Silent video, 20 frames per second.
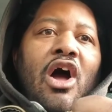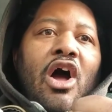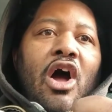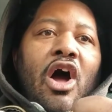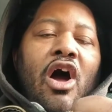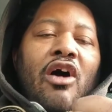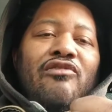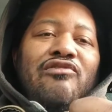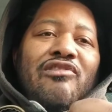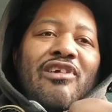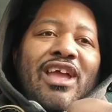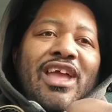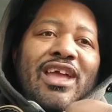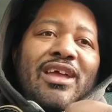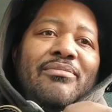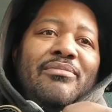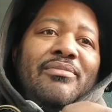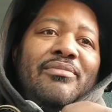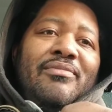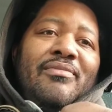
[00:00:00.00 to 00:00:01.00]
of
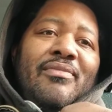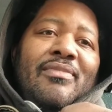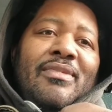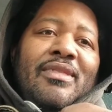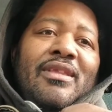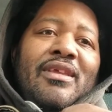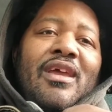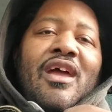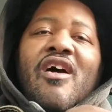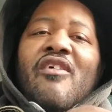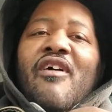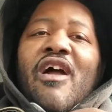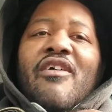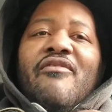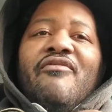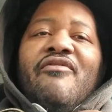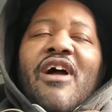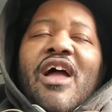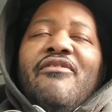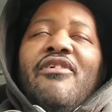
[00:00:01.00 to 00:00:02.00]
RAM,
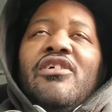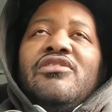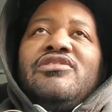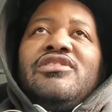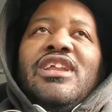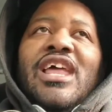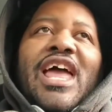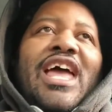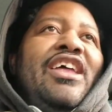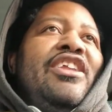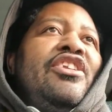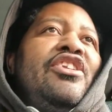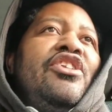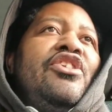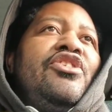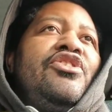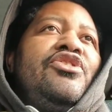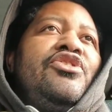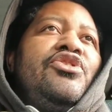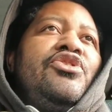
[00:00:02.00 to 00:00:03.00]

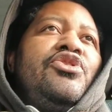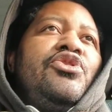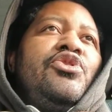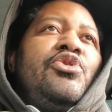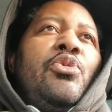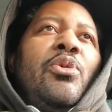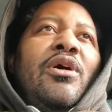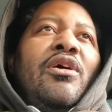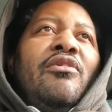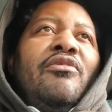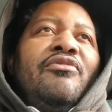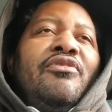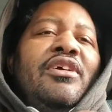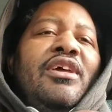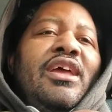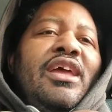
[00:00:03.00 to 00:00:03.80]
512